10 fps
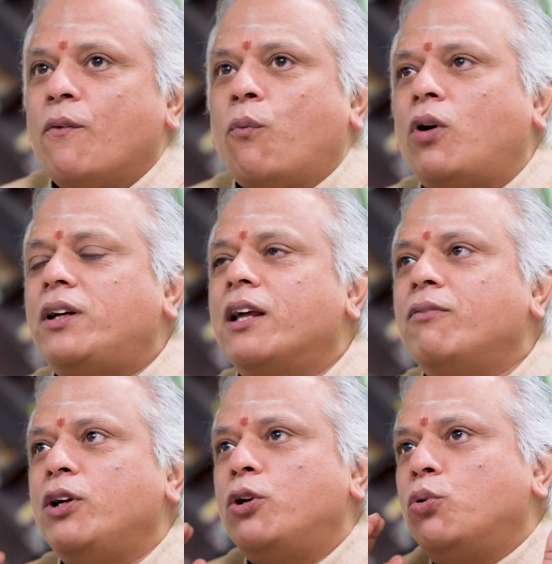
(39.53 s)
What can
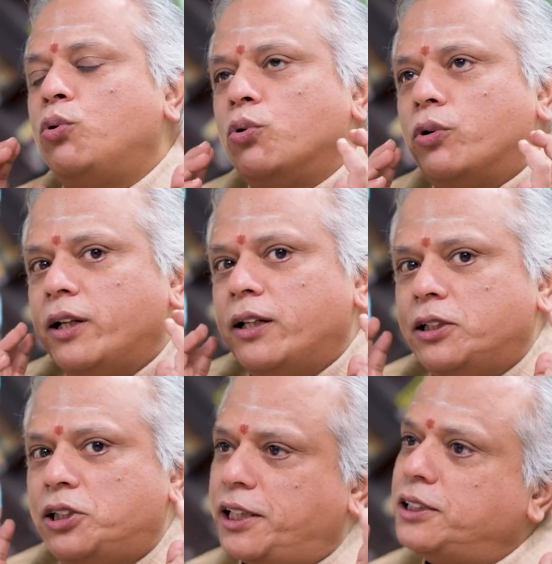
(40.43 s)
we do to really
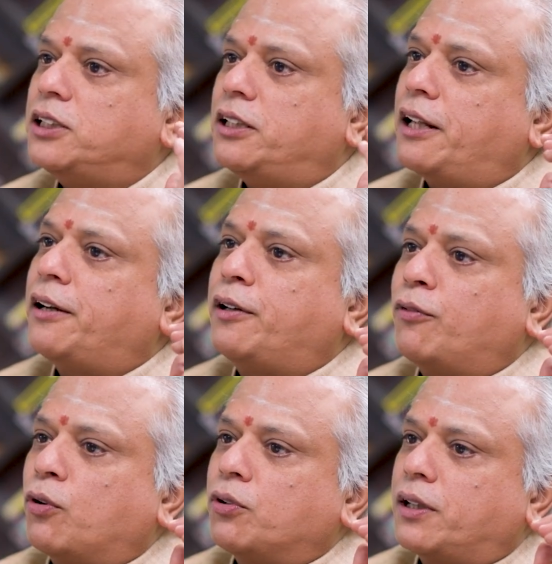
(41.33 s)
change the narrative
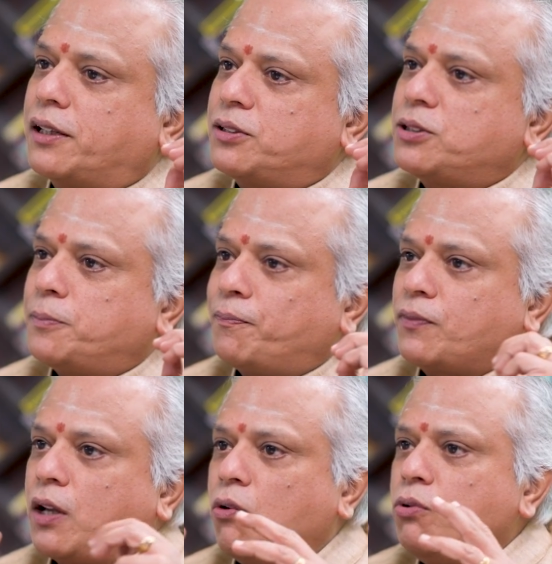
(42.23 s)
on that?
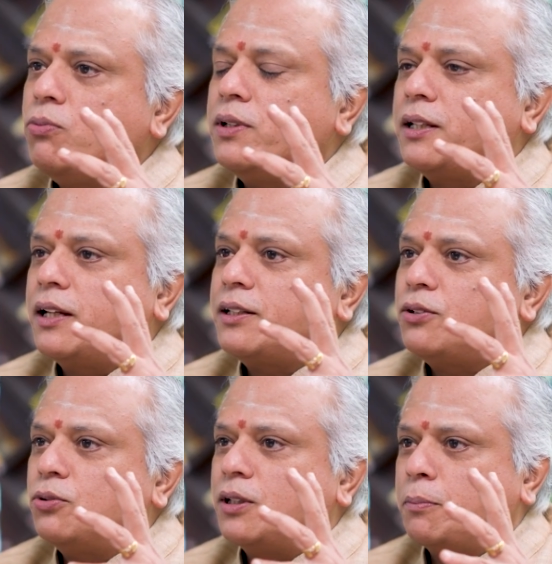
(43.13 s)
How do we get
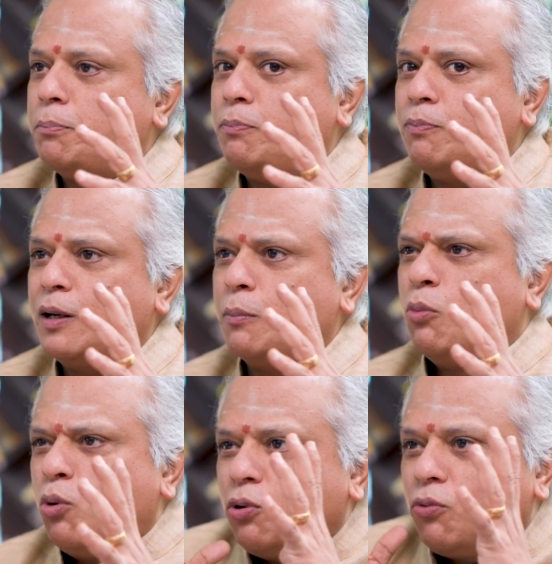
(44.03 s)
to a
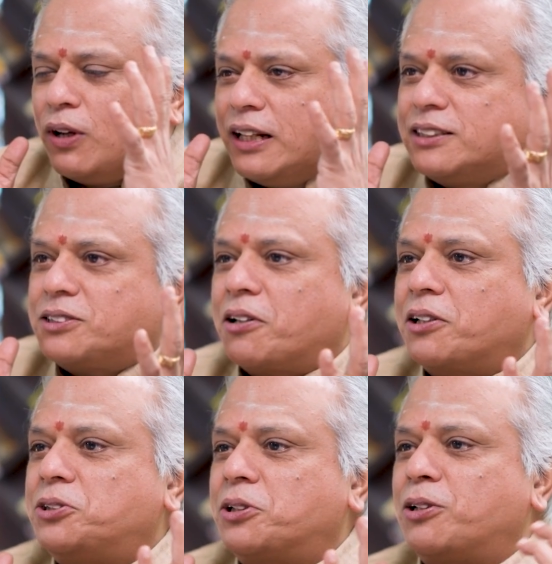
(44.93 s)
more well
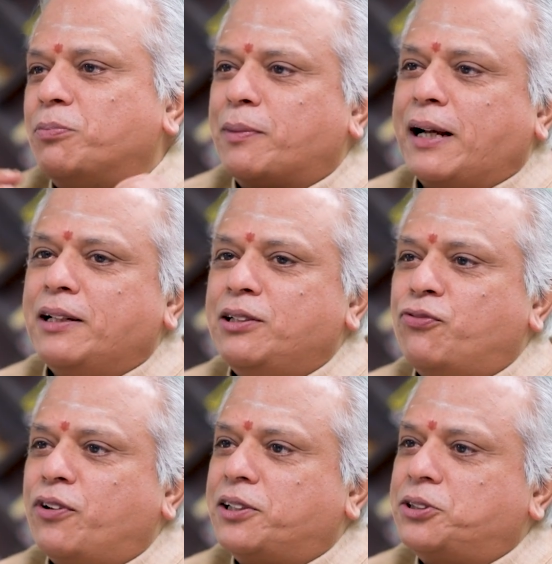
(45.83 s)
structured
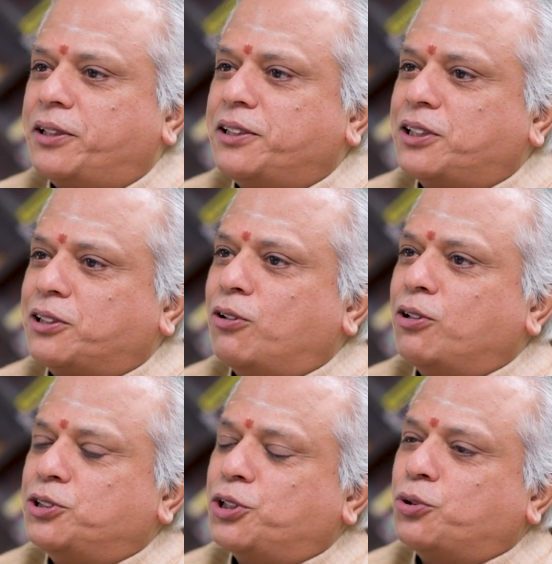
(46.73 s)
manufacturing
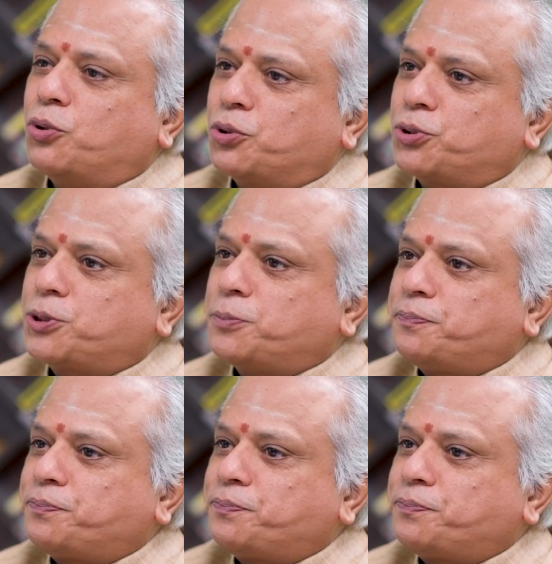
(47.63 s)
technology course?